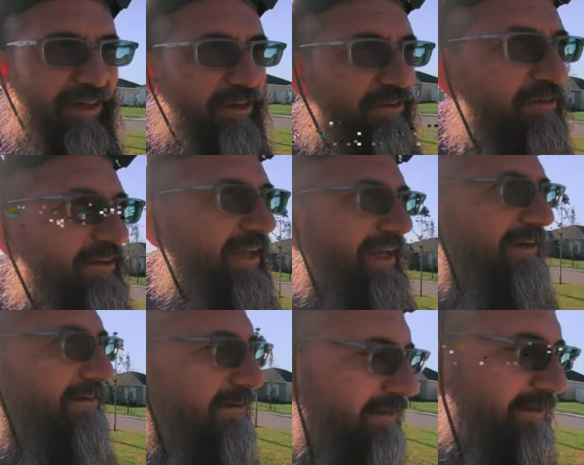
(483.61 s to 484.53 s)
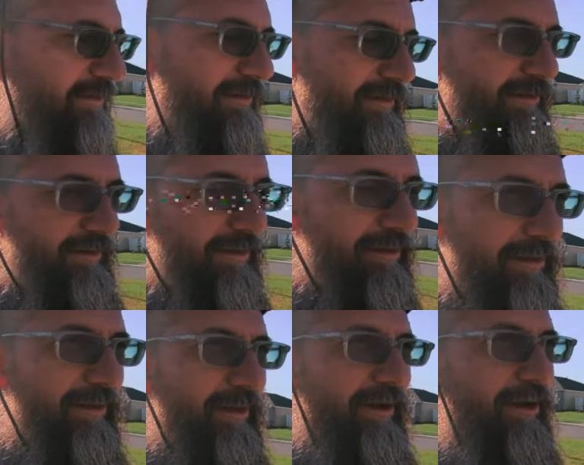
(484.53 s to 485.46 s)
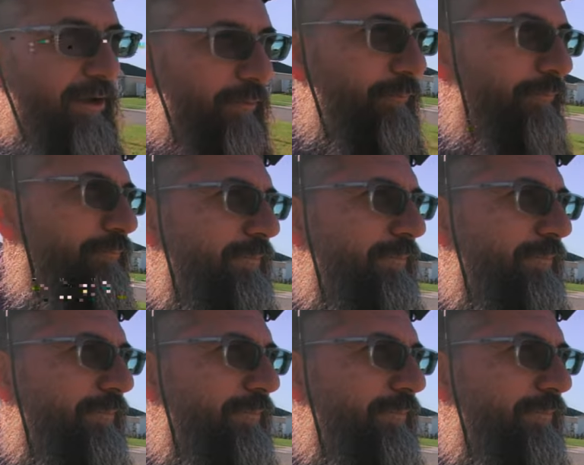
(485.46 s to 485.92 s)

state. Um,